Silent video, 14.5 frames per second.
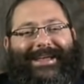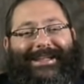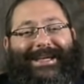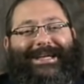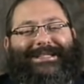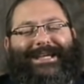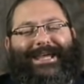
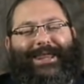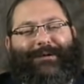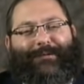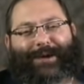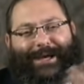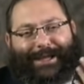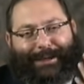teaching the
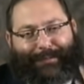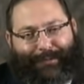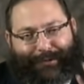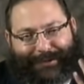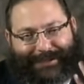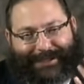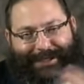weekly
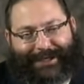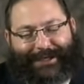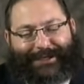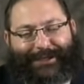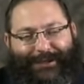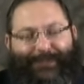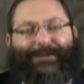portion to
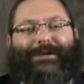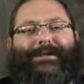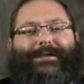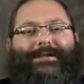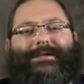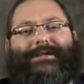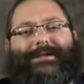his
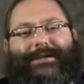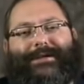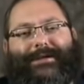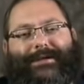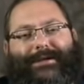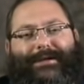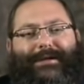students,
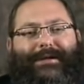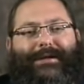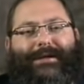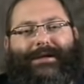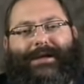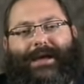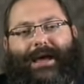
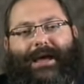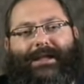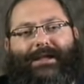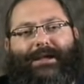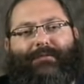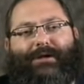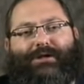
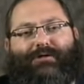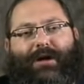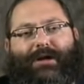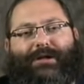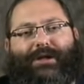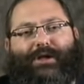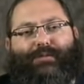and he was
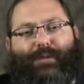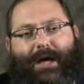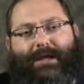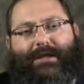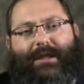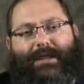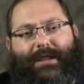trying to
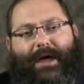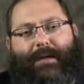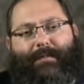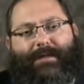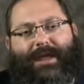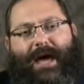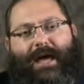explain to
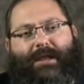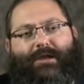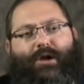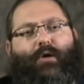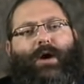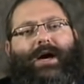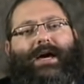them that
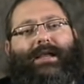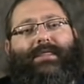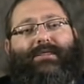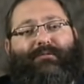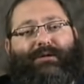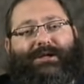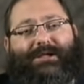Noah had
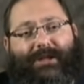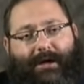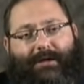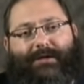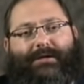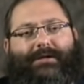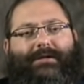three
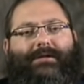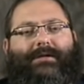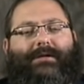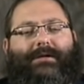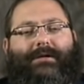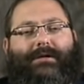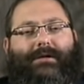sons,
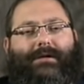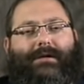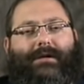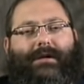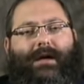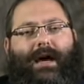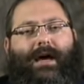
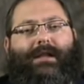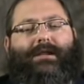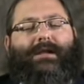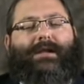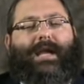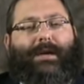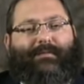and
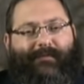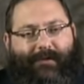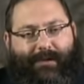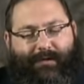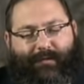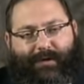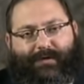the names of the
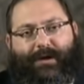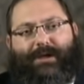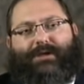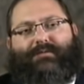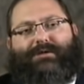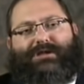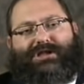three
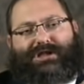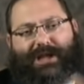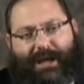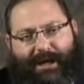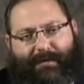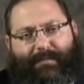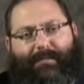sons was
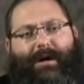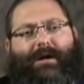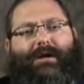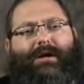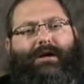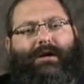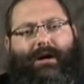Shem
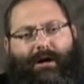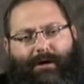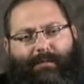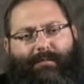and